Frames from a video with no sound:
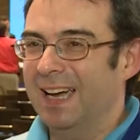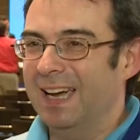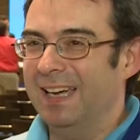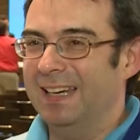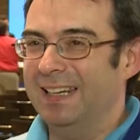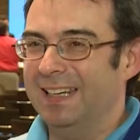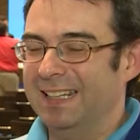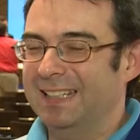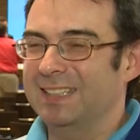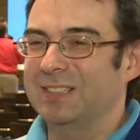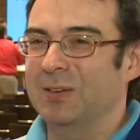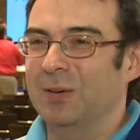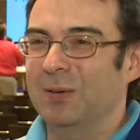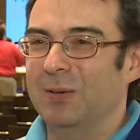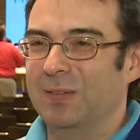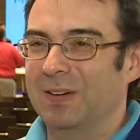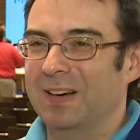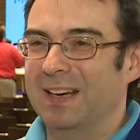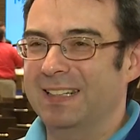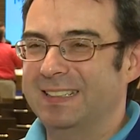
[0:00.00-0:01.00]
it's not
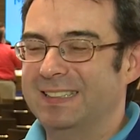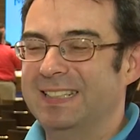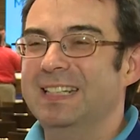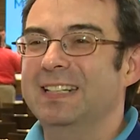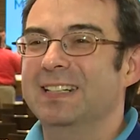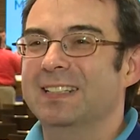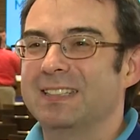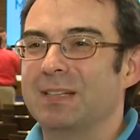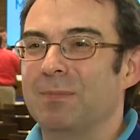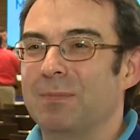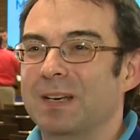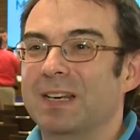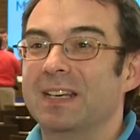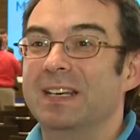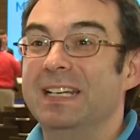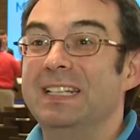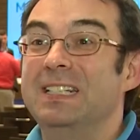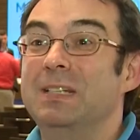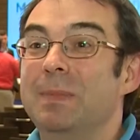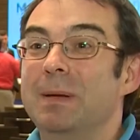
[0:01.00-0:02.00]
seen as something that
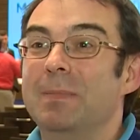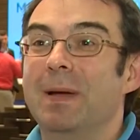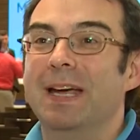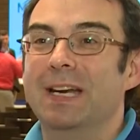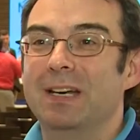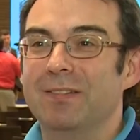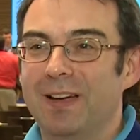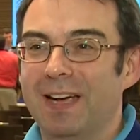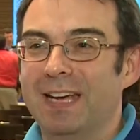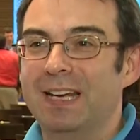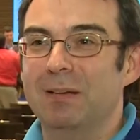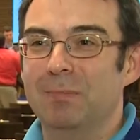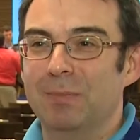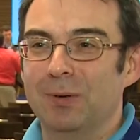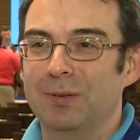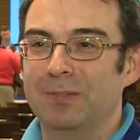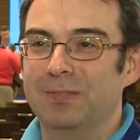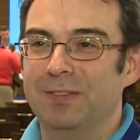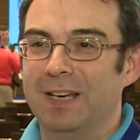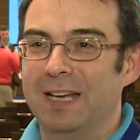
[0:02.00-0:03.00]
needs to be made
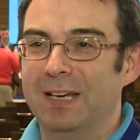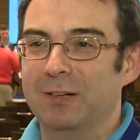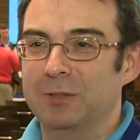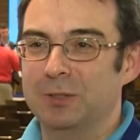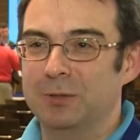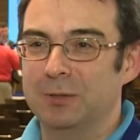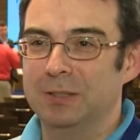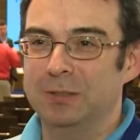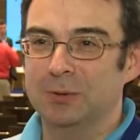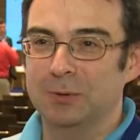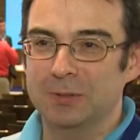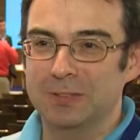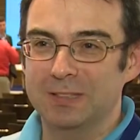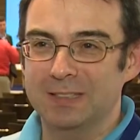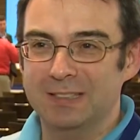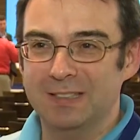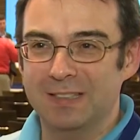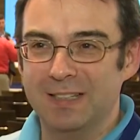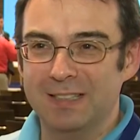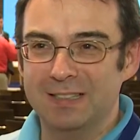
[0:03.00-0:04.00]
available for language
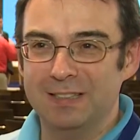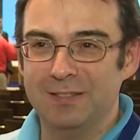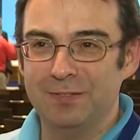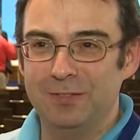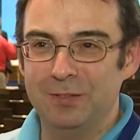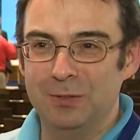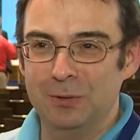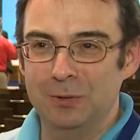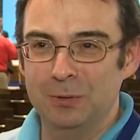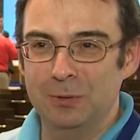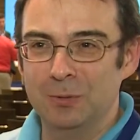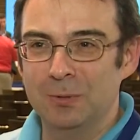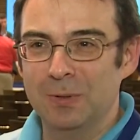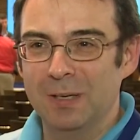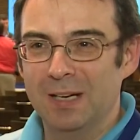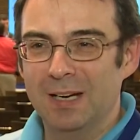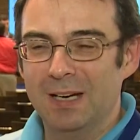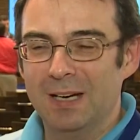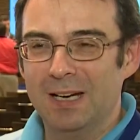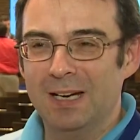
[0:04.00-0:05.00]
resources. So there's a few
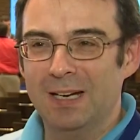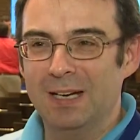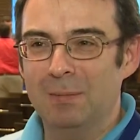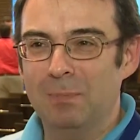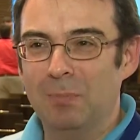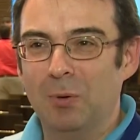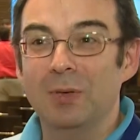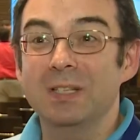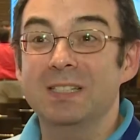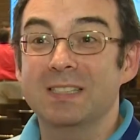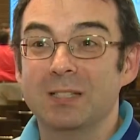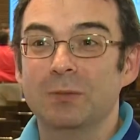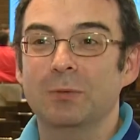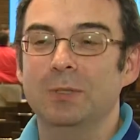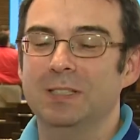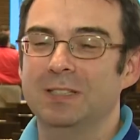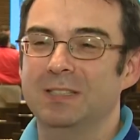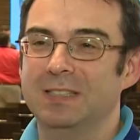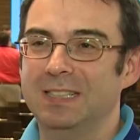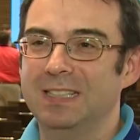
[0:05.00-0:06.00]
points that
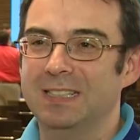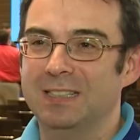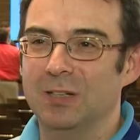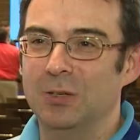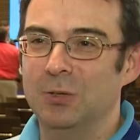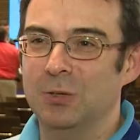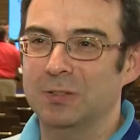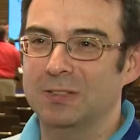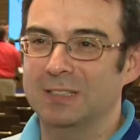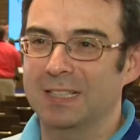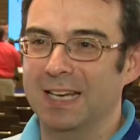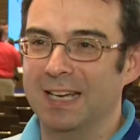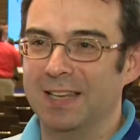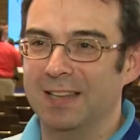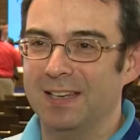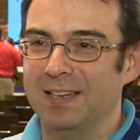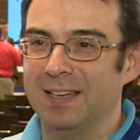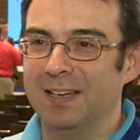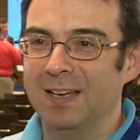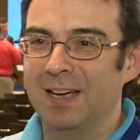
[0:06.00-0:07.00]
we just need to hook
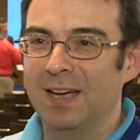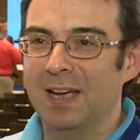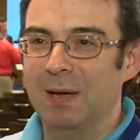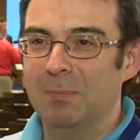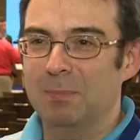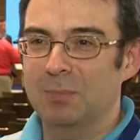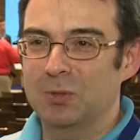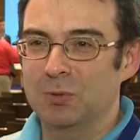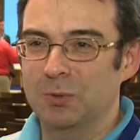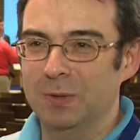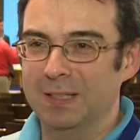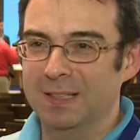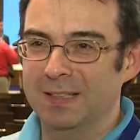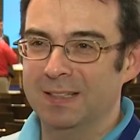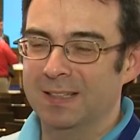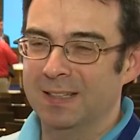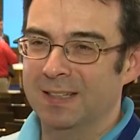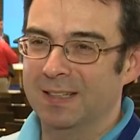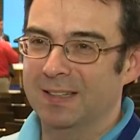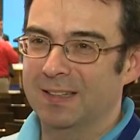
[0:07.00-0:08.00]
together between
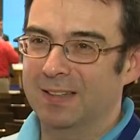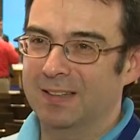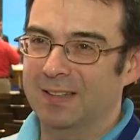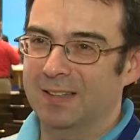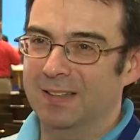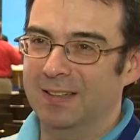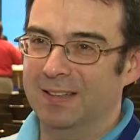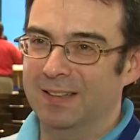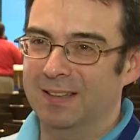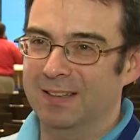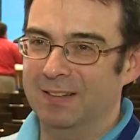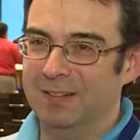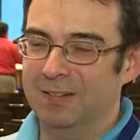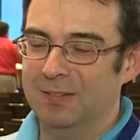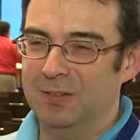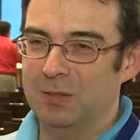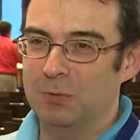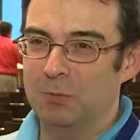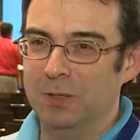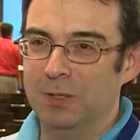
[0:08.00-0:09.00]
the
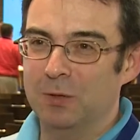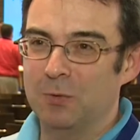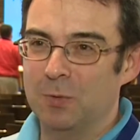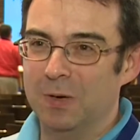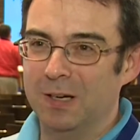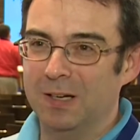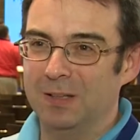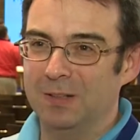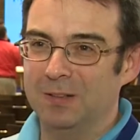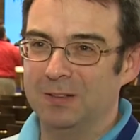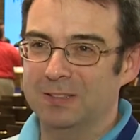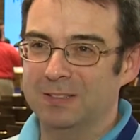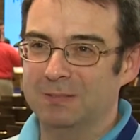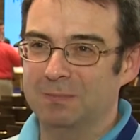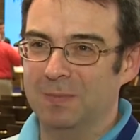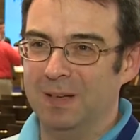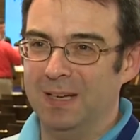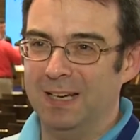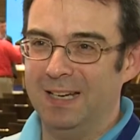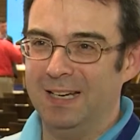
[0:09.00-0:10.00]
real world
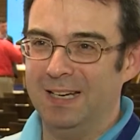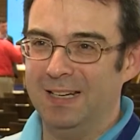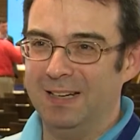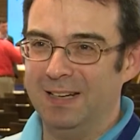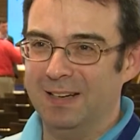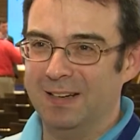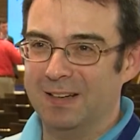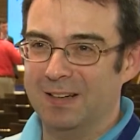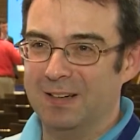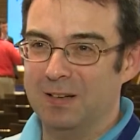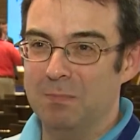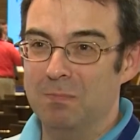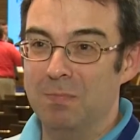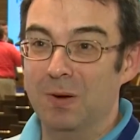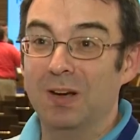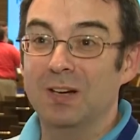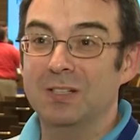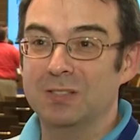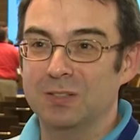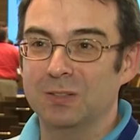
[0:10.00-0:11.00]

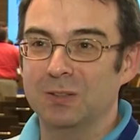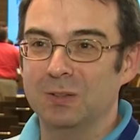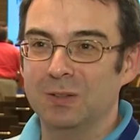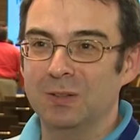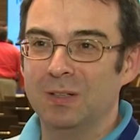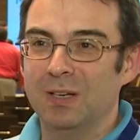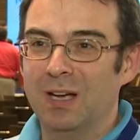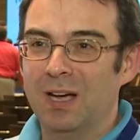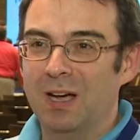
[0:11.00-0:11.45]
commercial